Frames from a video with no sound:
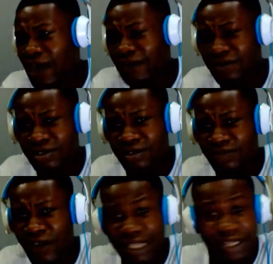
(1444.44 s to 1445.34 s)
to 10
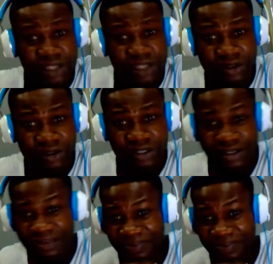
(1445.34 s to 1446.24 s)
seconds,
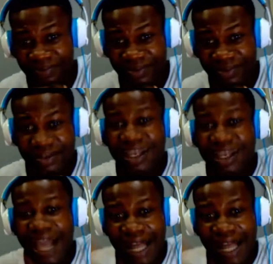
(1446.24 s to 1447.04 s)
and